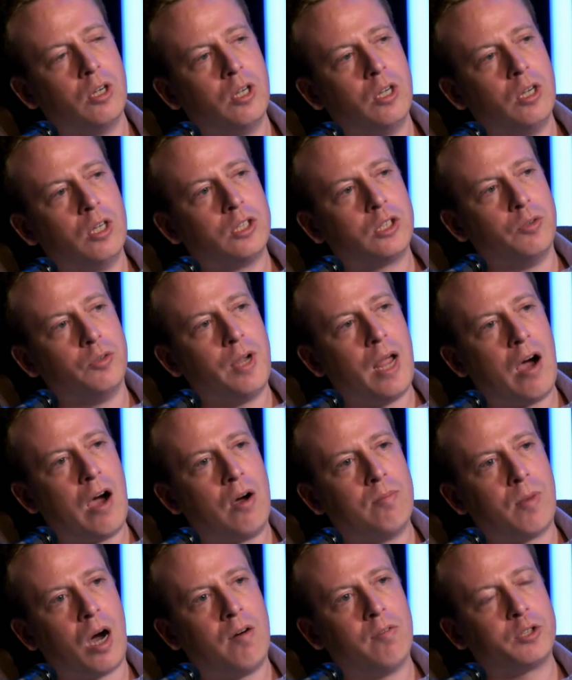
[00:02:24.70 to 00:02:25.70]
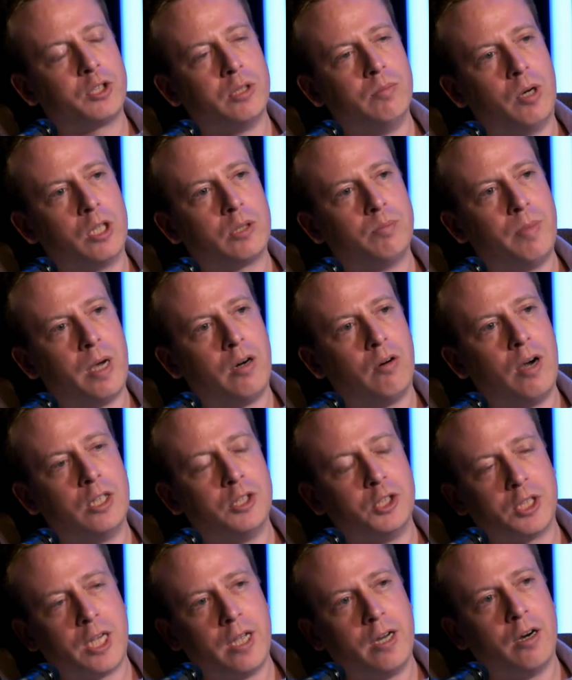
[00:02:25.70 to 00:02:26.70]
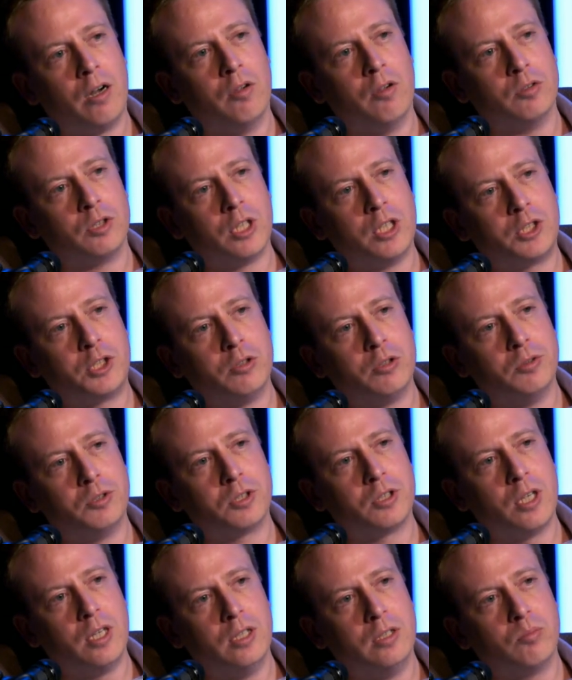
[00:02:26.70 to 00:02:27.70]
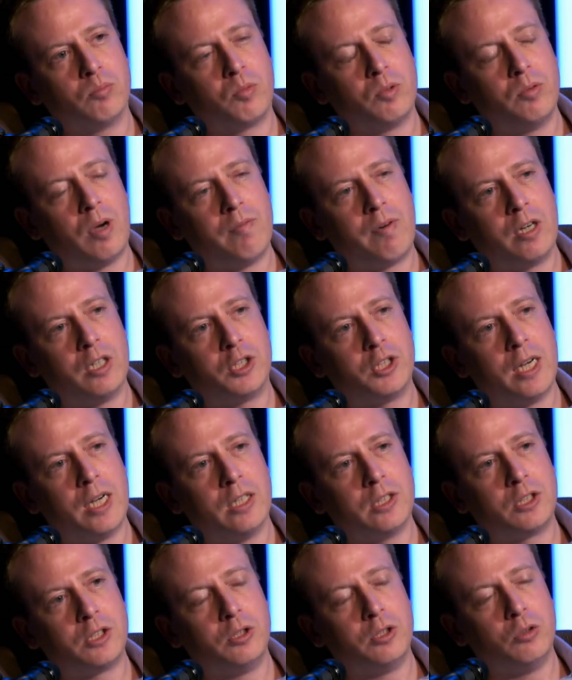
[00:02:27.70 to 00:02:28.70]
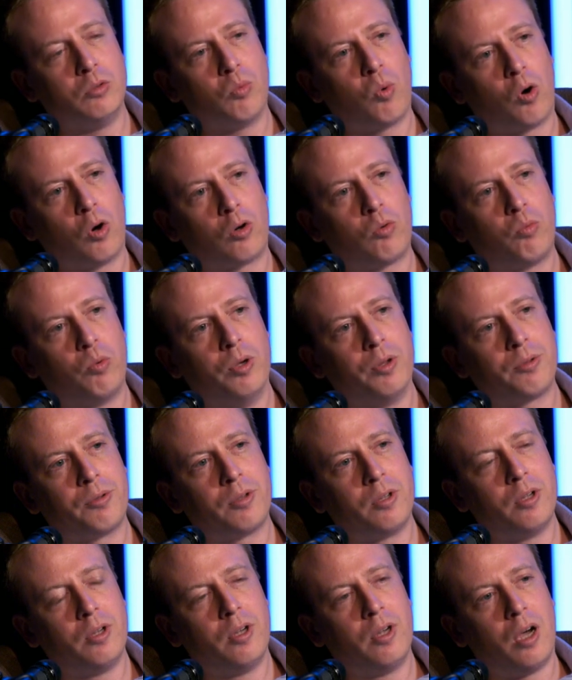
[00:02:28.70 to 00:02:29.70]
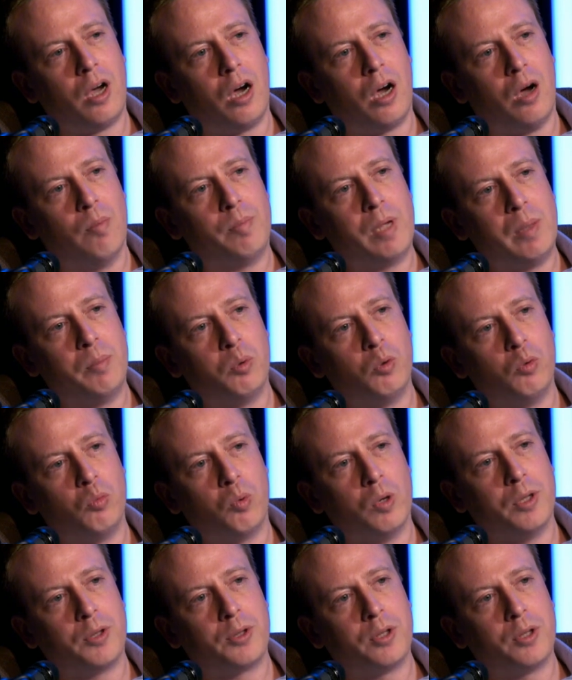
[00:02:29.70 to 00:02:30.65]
So now I'm obviously much better educated on those issues, and I've had a chance to work with people with